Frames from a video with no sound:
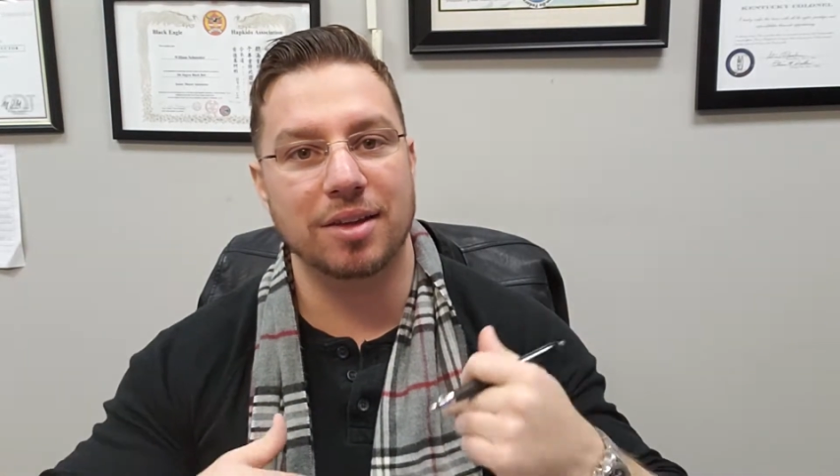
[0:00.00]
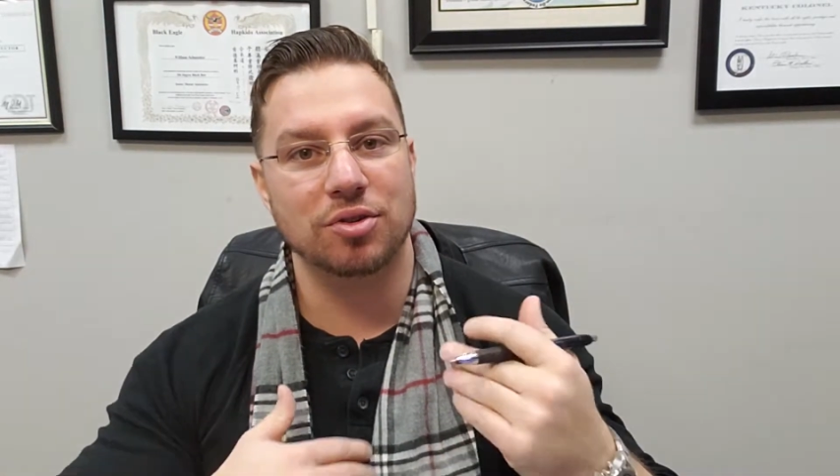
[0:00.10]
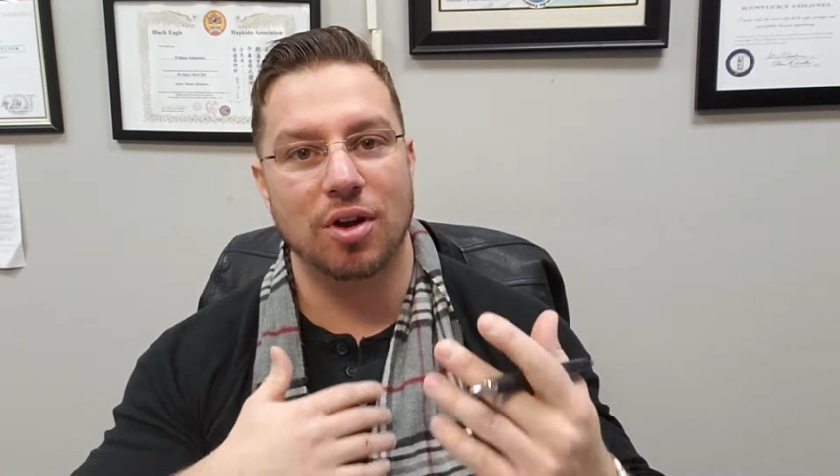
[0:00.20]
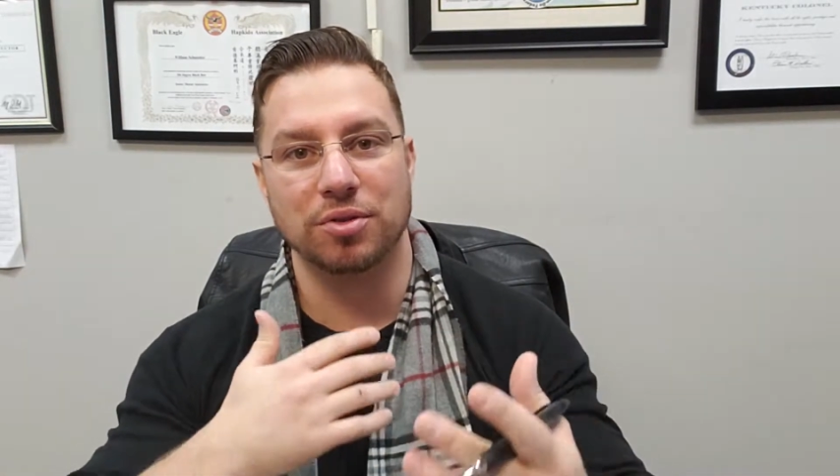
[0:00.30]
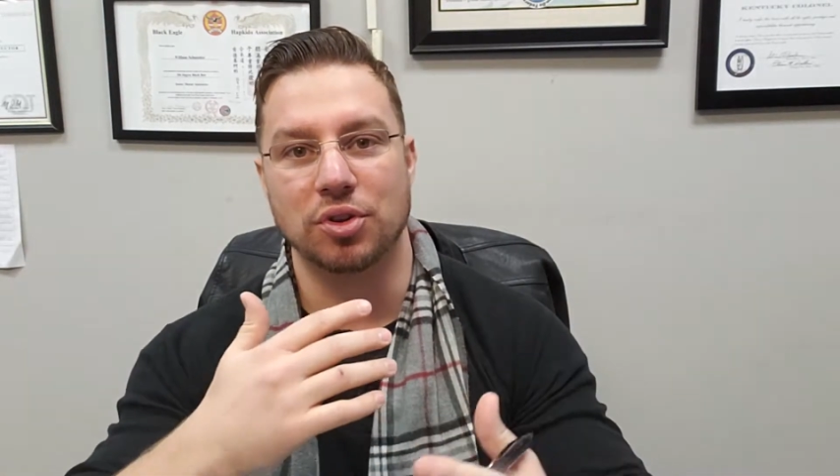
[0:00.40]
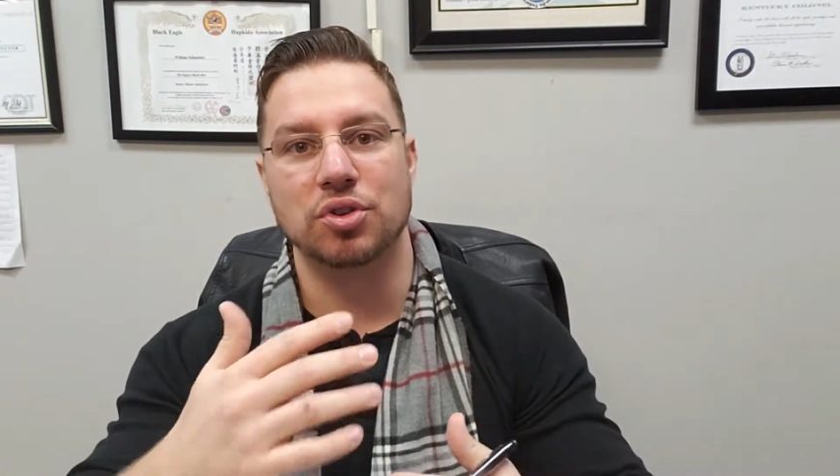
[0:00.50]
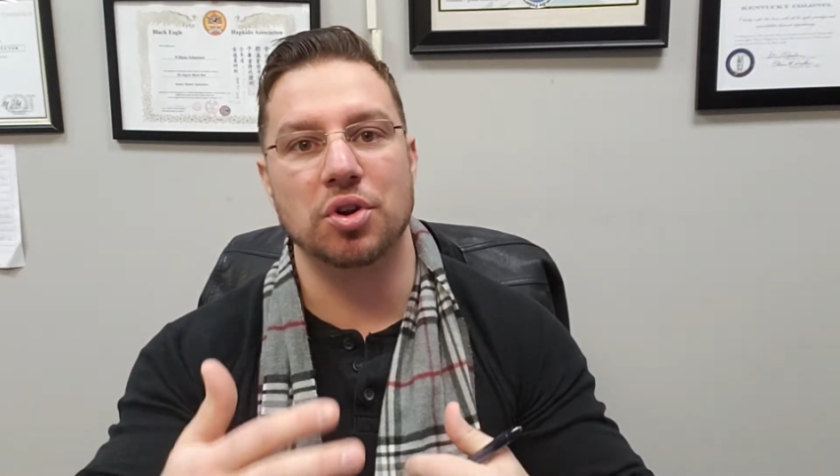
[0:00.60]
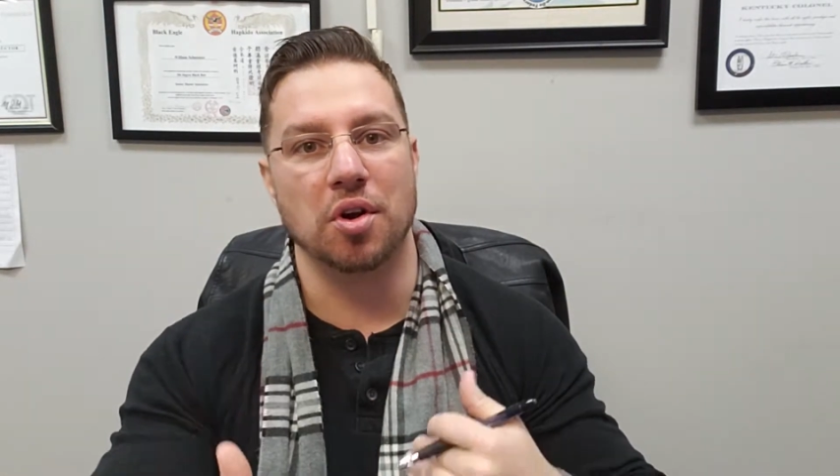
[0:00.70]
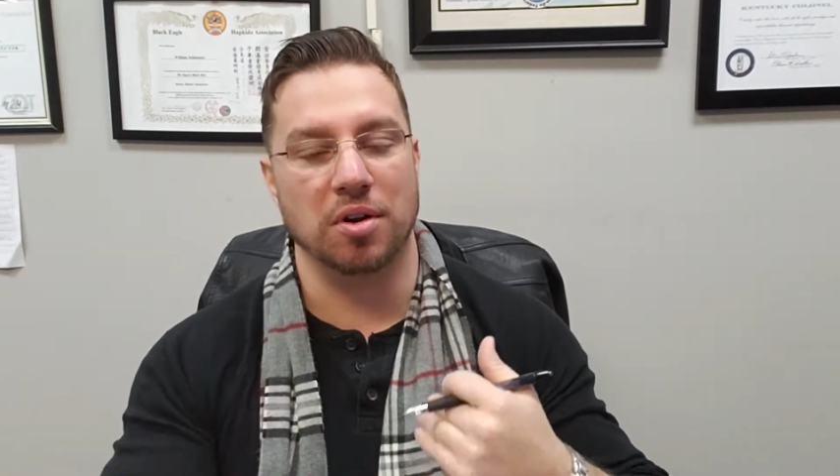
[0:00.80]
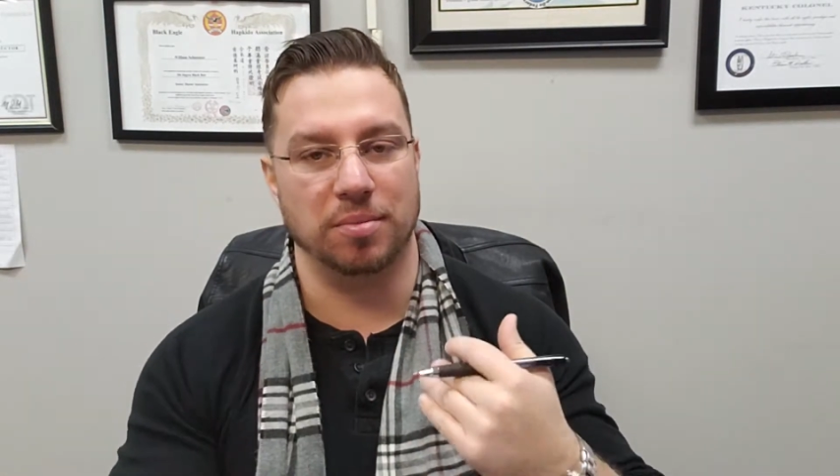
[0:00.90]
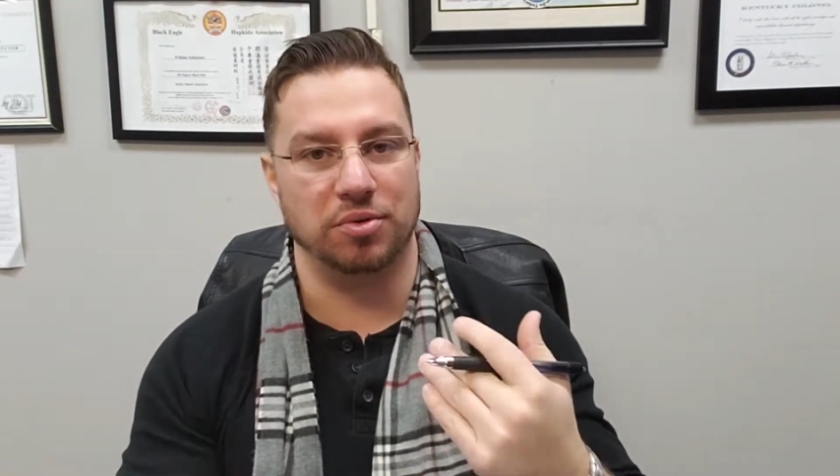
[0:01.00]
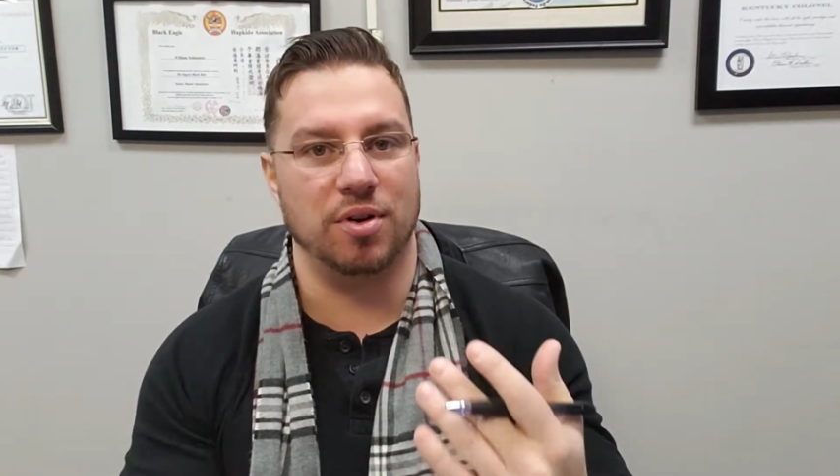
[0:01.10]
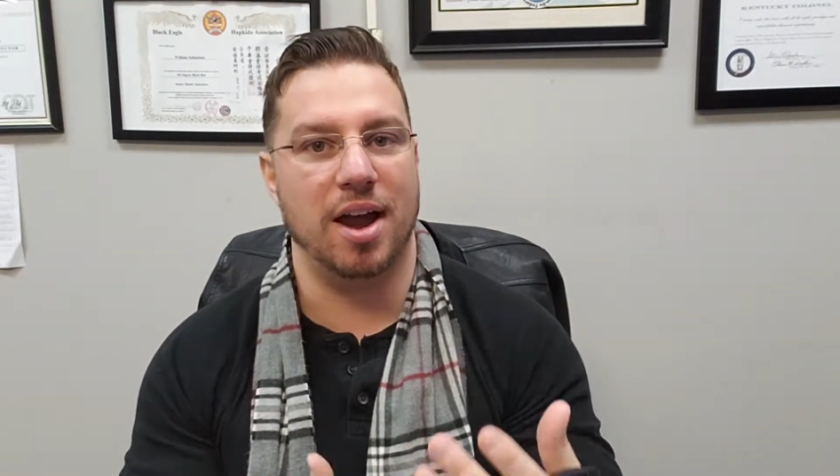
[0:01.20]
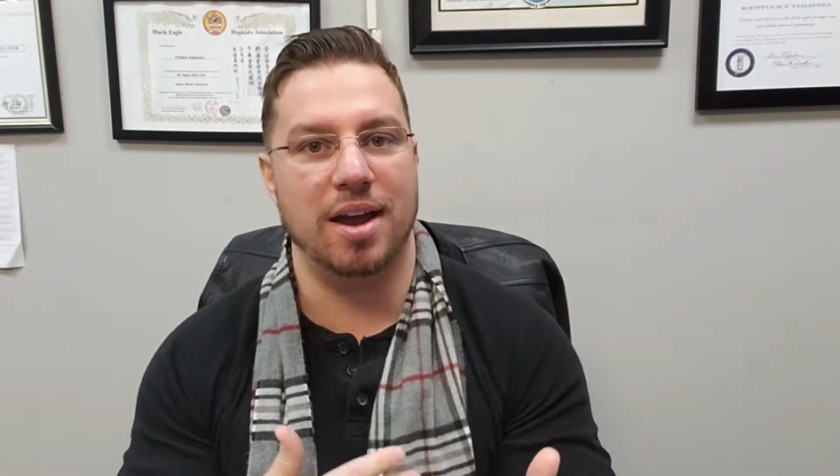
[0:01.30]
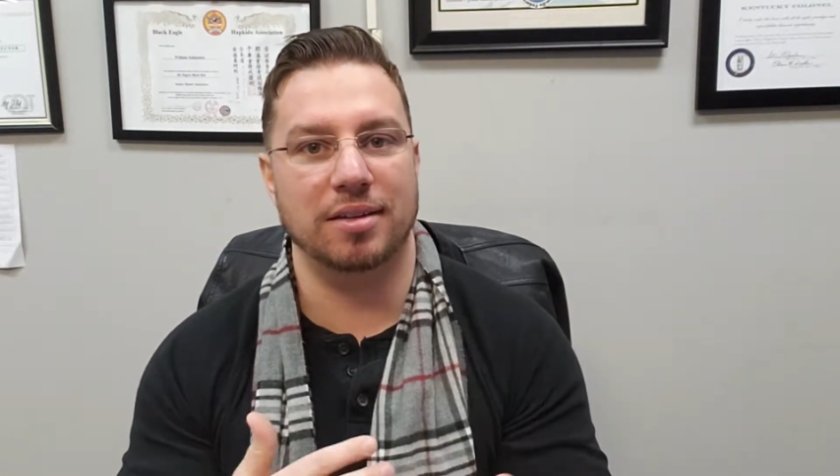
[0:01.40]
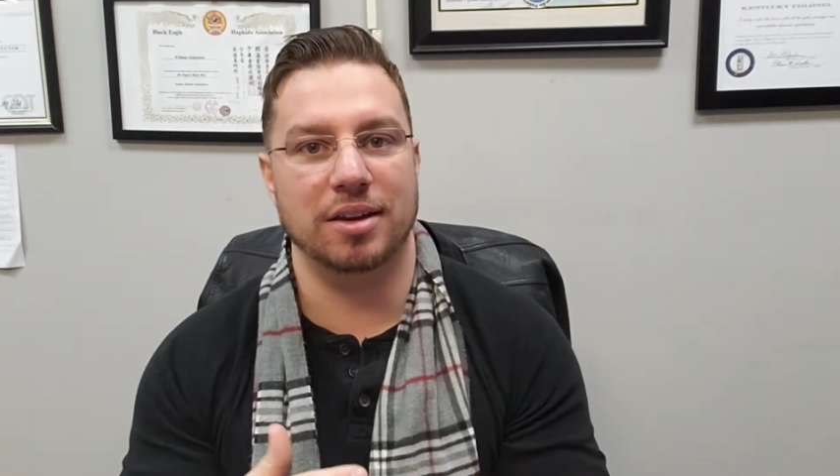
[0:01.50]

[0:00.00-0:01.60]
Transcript: these are all just terms, right?